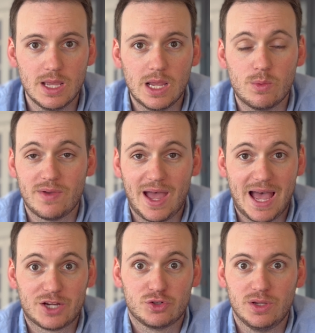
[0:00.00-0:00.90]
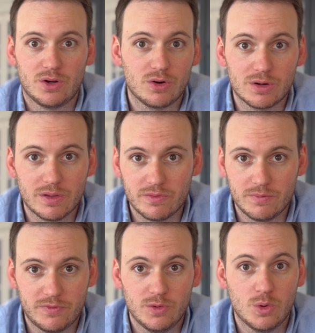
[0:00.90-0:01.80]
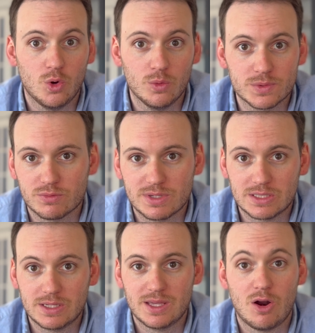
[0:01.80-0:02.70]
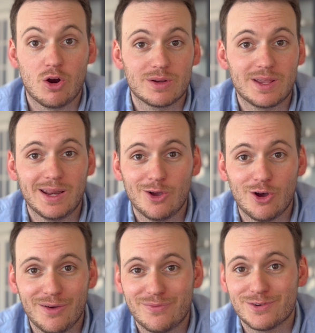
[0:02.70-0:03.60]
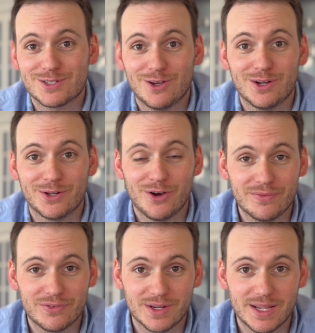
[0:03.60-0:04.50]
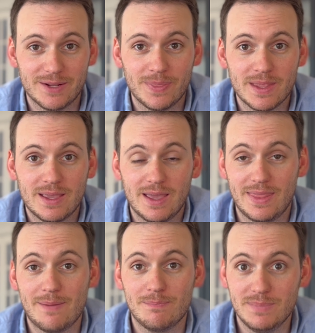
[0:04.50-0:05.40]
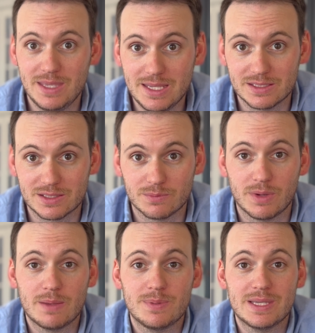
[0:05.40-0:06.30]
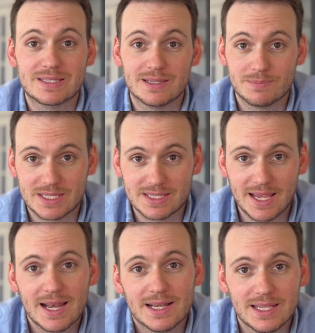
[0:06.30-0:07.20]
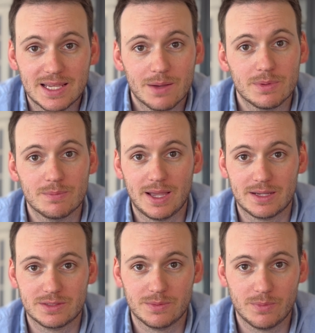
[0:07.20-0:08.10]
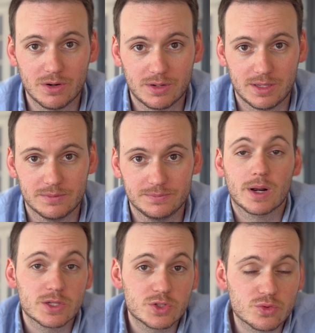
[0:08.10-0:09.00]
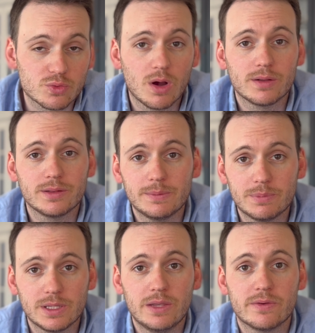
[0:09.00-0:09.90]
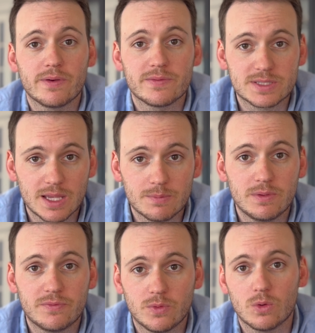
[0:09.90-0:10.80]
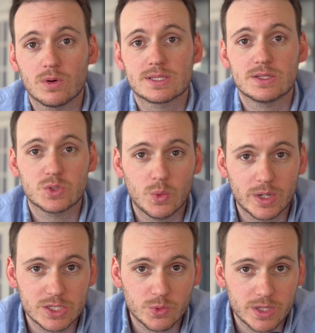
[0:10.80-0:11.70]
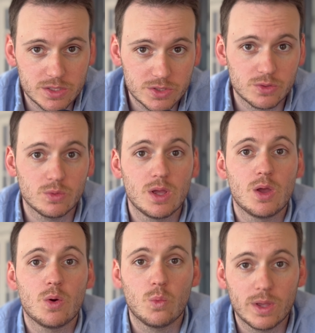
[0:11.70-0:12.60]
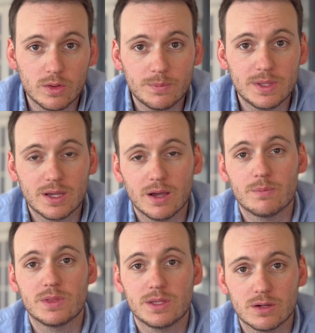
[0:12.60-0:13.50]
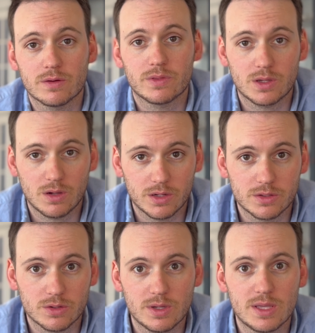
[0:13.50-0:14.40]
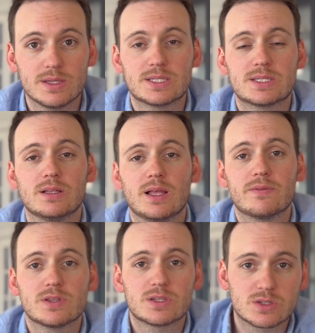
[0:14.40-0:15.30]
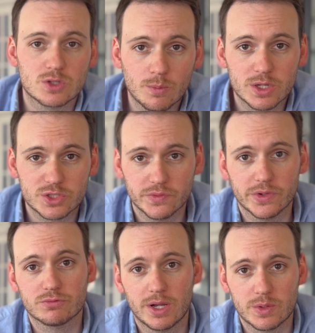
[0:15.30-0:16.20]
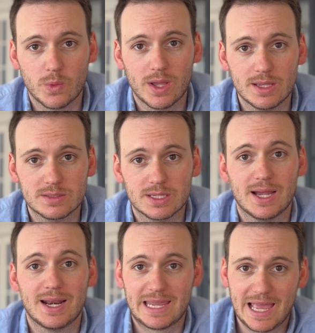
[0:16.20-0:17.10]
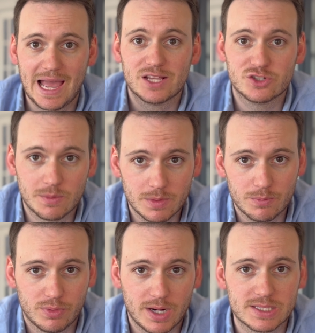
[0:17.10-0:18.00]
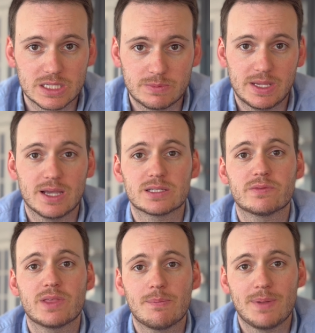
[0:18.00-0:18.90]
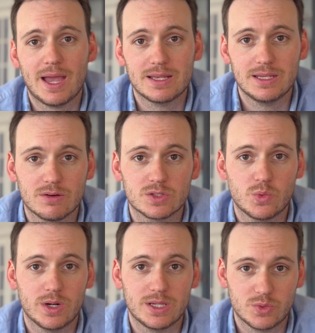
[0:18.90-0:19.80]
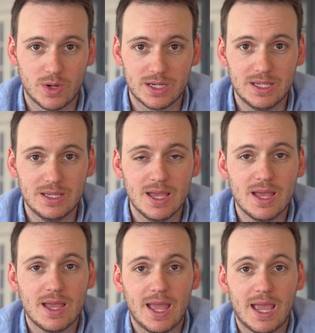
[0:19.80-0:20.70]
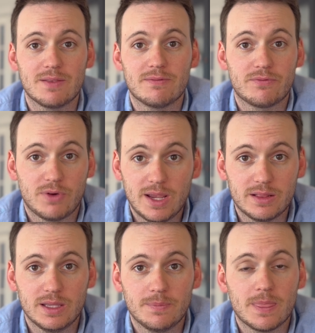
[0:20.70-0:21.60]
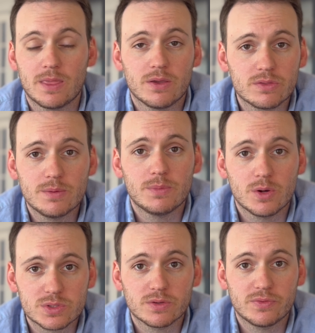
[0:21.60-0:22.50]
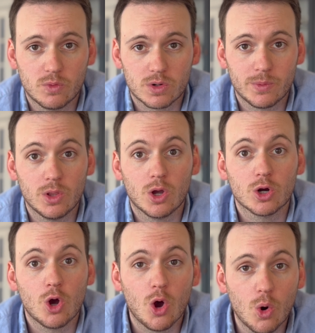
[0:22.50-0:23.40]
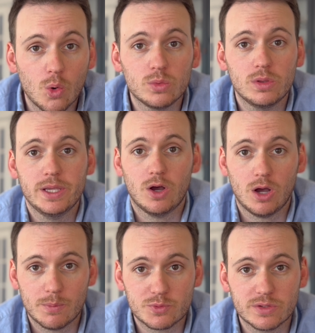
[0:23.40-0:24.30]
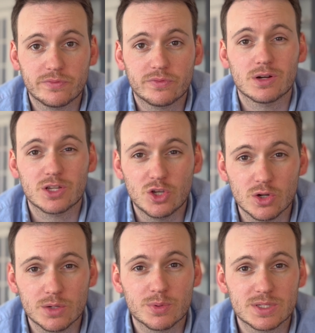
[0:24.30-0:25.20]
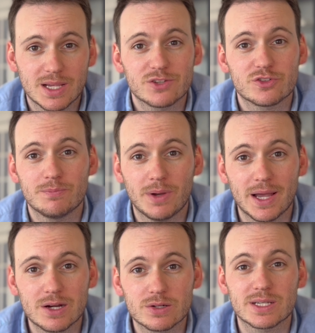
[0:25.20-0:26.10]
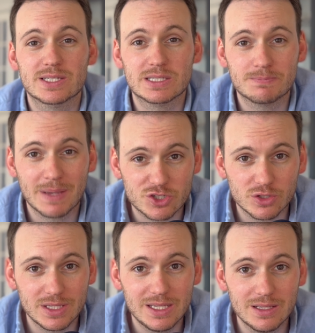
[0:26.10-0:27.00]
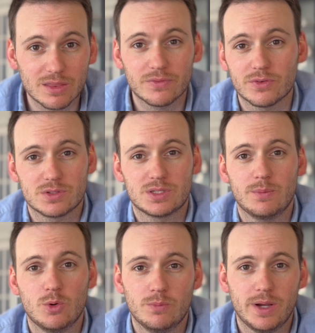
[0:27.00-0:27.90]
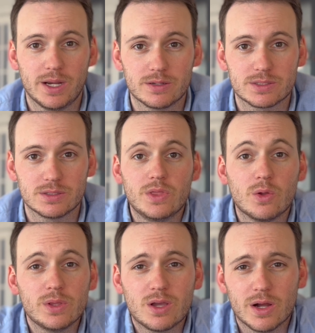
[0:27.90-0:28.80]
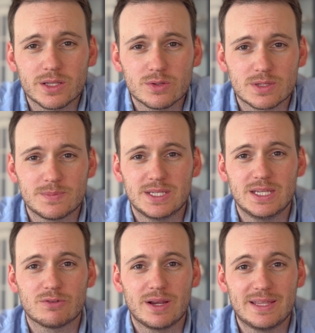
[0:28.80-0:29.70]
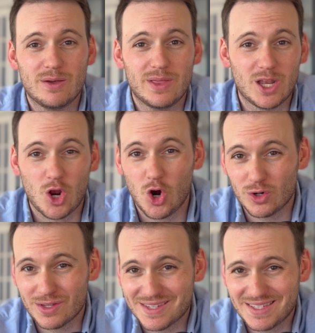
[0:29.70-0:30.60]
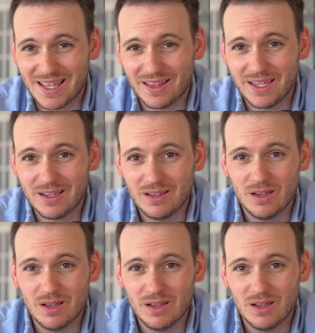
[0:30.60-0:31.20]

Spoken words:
And we've actually heard of a few homes recently that aren't getting offers on offer night. And that means there might be some sanity coming back to the market. But I strongly believe, as I've said before, is that 2022 will become the year of the condo. They still have so much of a runway to kind of catch up in prices because of that bad in 2020. And frankly, they're the most affordable or only option for a good percentage of buyers, especially the first-time home buyers. The only condos I'm seeing right now that aren't selling